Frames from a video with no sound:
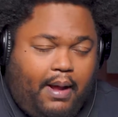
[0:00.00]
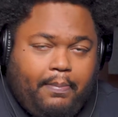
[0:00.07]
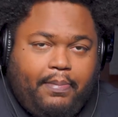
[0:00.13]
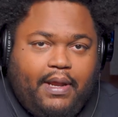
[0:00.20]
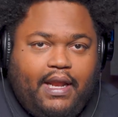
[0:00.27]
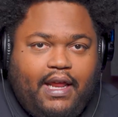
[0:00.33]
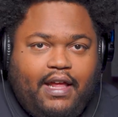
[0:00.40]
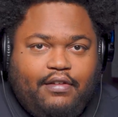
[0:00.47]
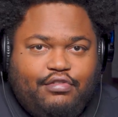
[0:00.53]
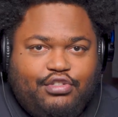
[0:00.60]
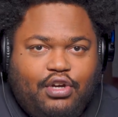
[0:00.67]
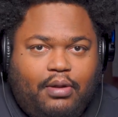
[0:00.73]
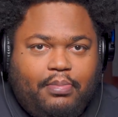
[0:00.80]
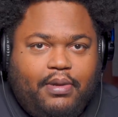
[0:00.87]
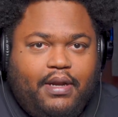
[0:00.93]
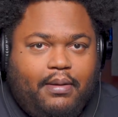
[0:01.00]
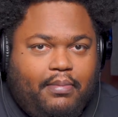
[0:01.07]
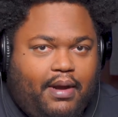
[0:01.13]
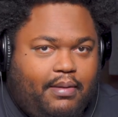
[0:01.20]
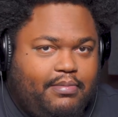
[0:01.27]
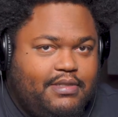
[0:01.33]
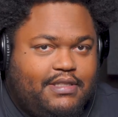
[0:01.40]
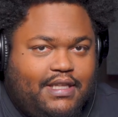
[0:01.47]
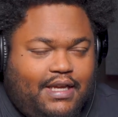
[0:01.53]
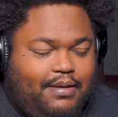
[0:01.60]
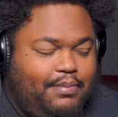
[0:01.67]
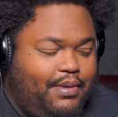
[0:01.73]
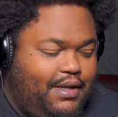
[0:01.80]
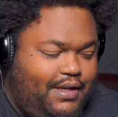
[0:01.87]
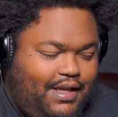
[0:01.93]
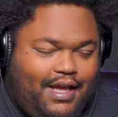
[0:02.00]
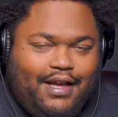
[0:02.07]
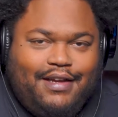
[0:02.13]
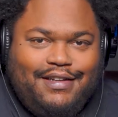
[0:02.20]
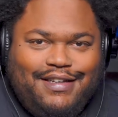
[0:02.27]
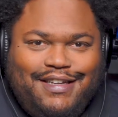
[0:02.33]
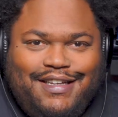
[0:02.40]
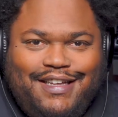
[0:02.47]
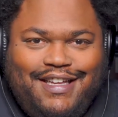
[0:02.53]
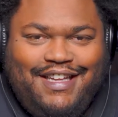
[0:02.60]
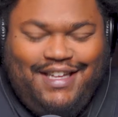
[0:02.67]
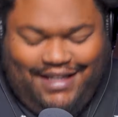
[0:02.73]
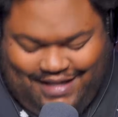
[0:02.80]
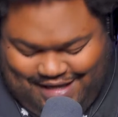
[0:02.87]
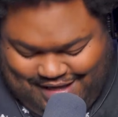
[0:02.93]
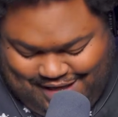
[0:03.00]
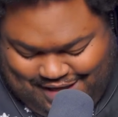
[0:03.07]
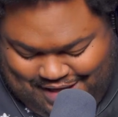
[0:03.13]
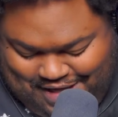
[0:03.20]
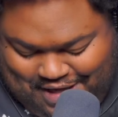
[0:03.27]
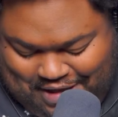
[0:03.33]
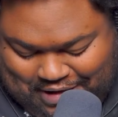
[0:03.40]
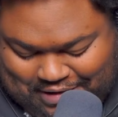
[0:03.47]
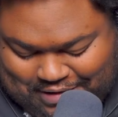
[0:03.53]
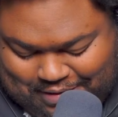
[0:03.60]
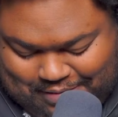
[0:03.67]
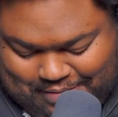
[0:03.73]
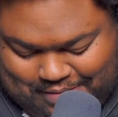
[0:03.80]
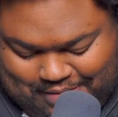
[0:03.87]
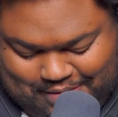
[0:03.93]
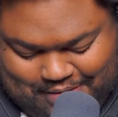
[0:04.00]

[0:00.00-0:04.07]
played the F sharp in there by mistake, but yeah. So